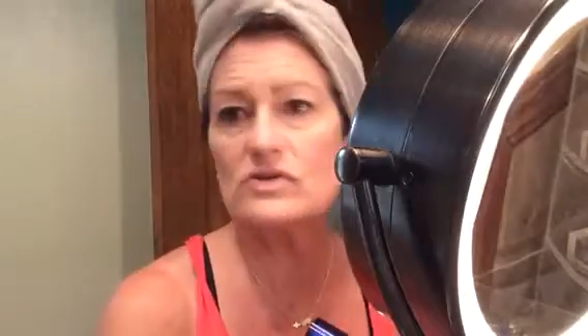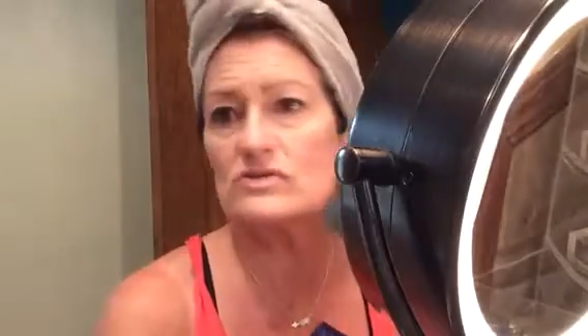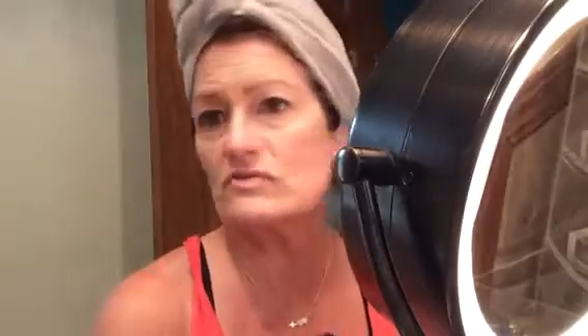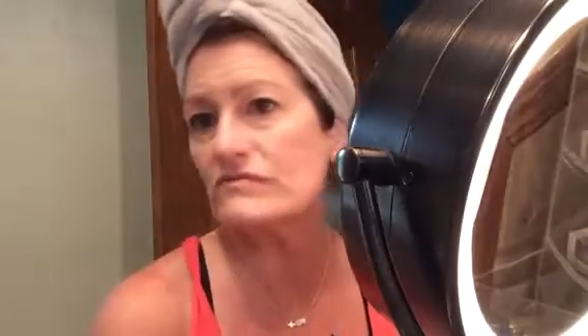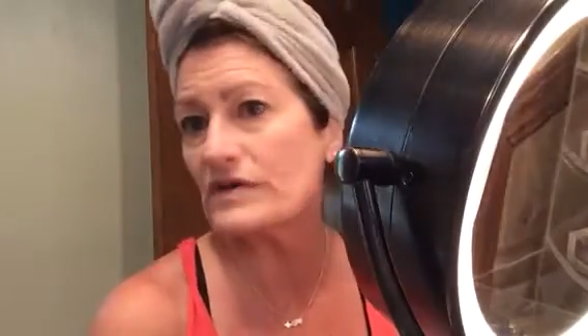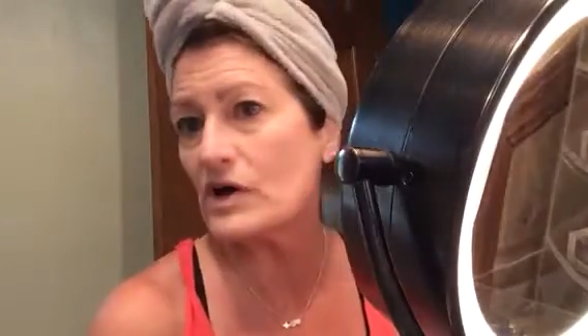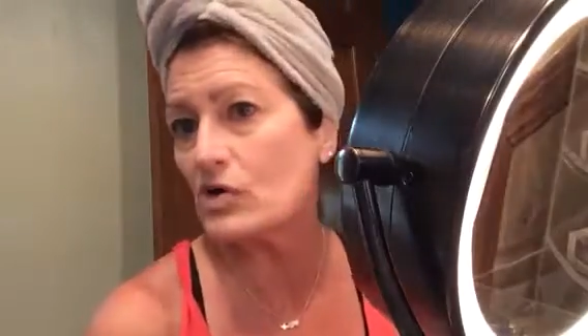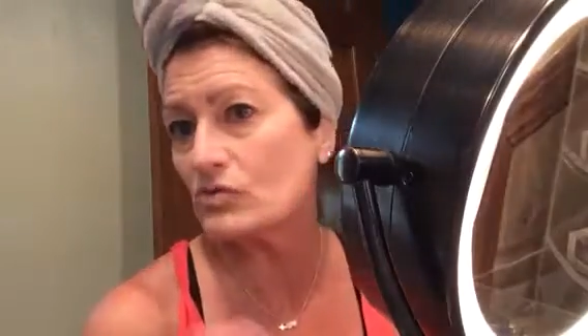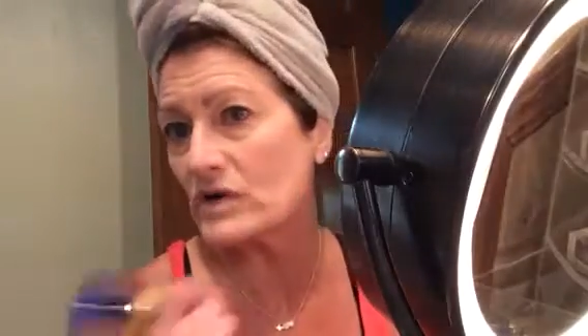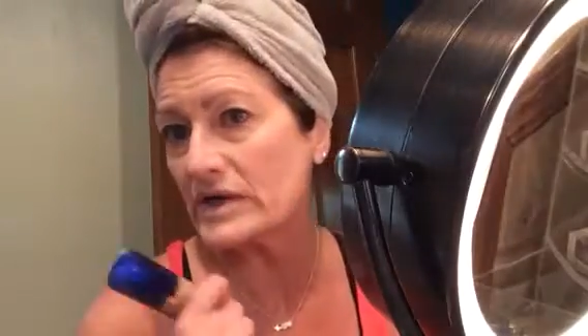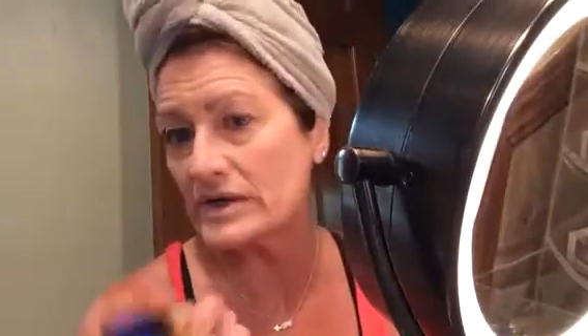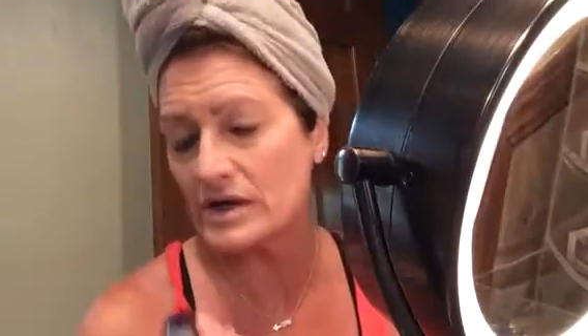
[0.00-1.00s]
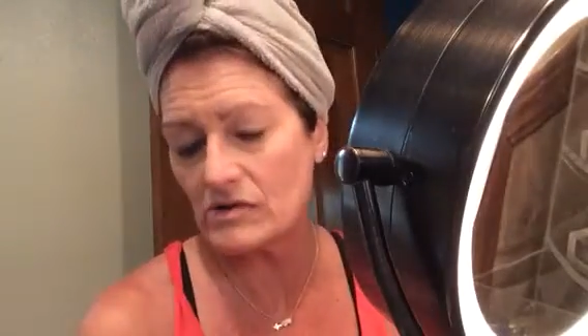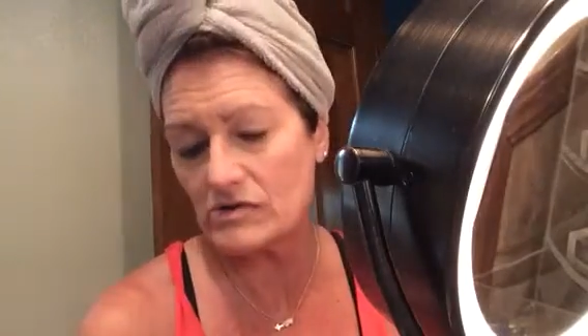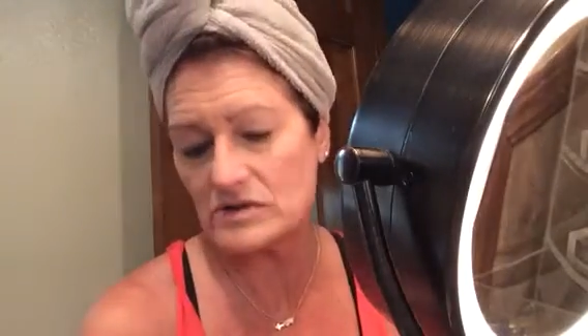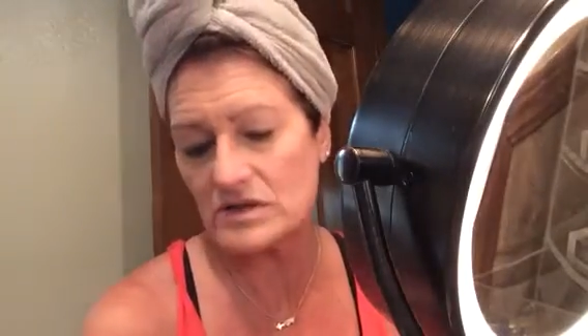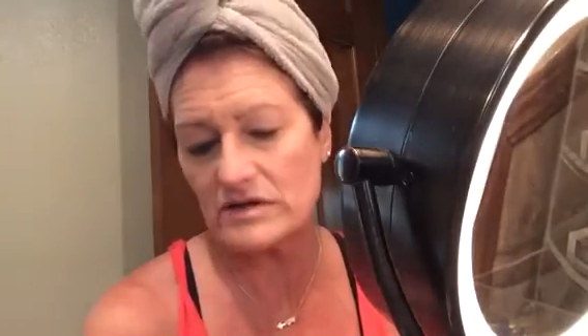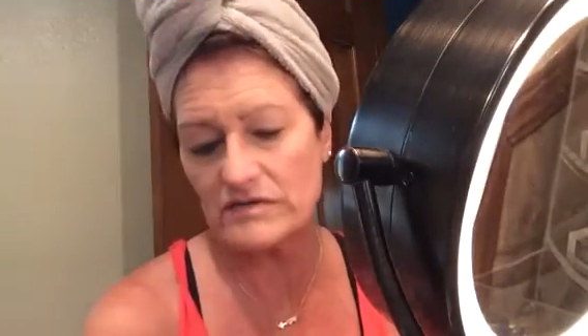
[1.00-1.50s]
using Phone right now
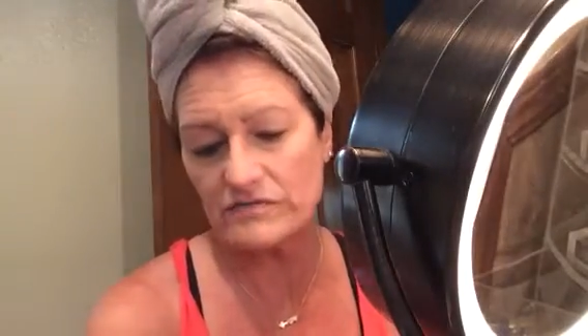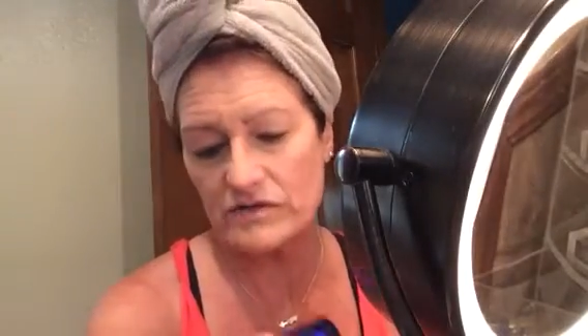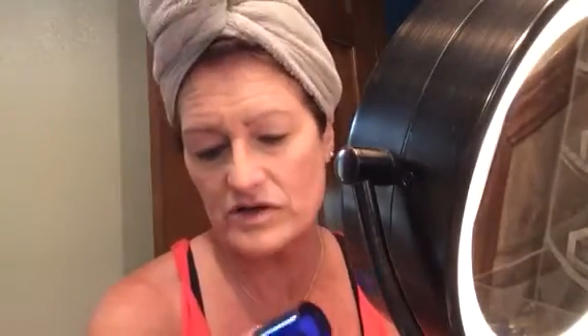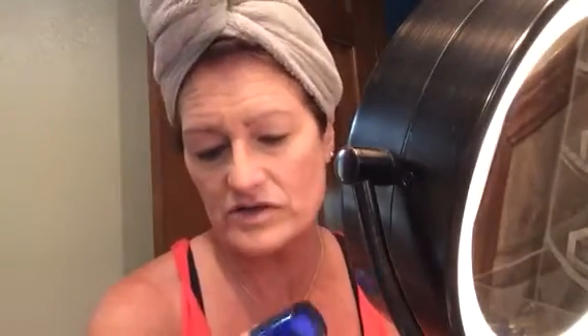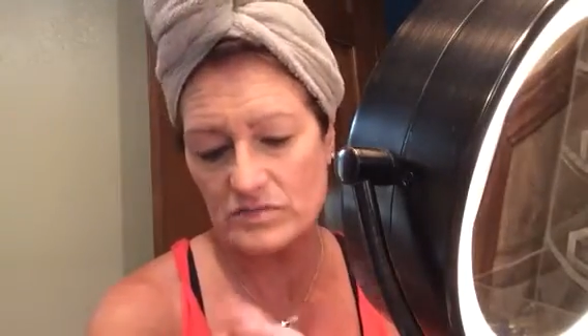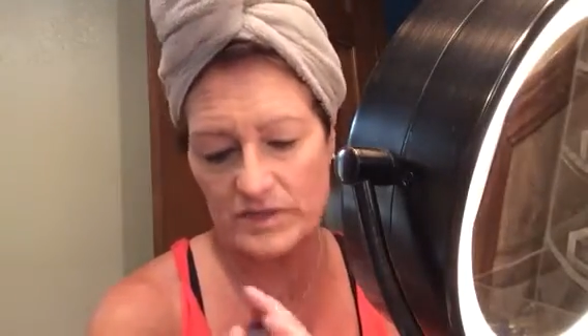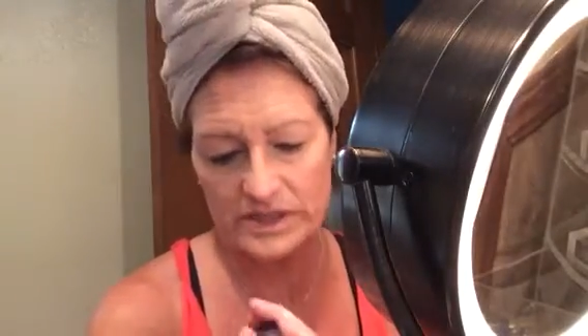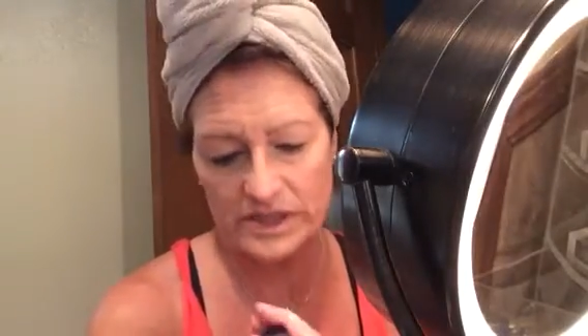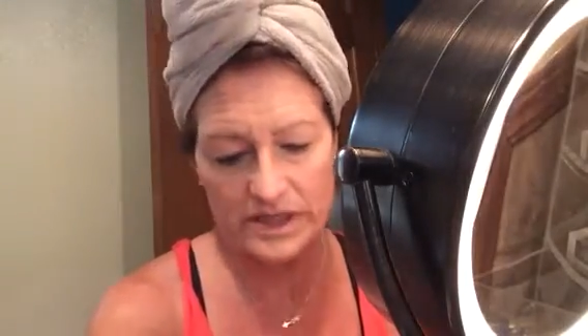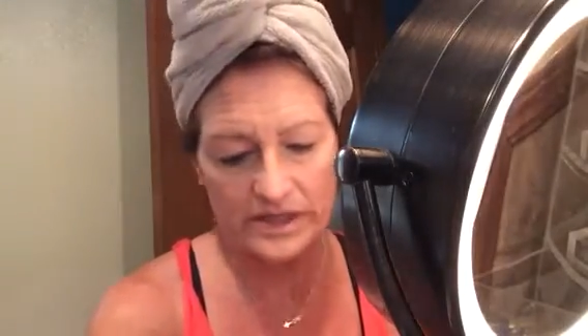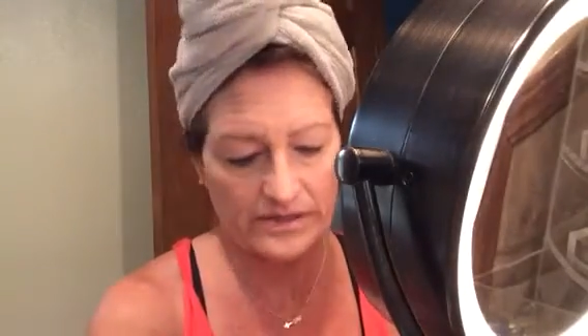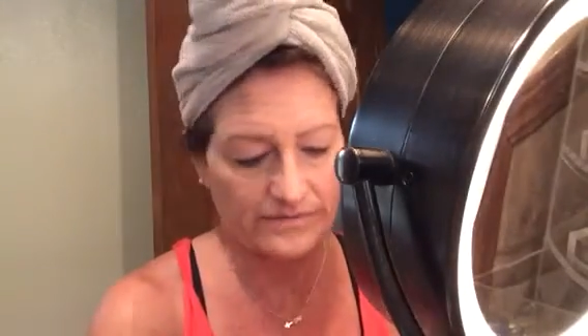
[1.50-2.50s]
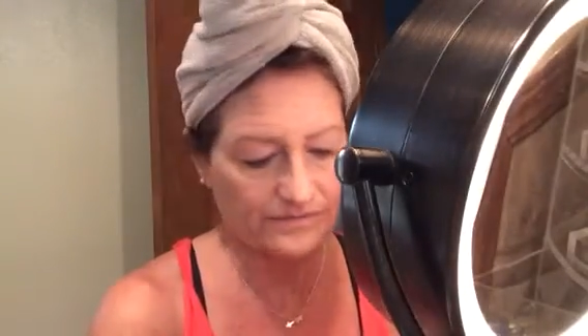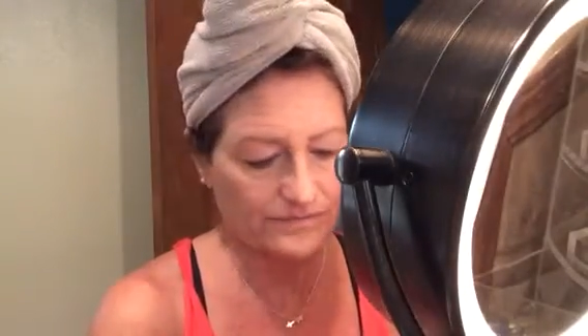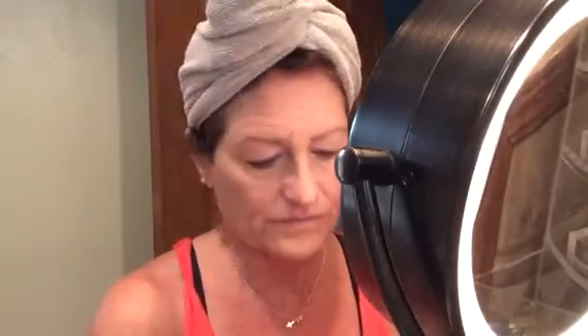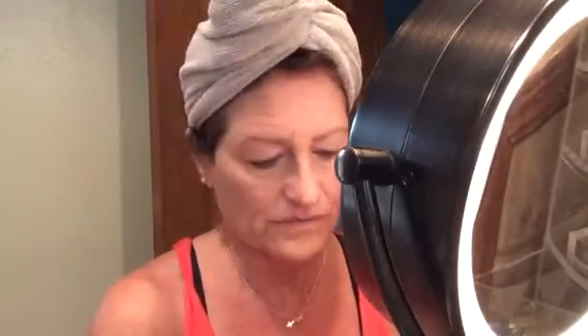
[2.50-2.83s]
because I've lost my tan.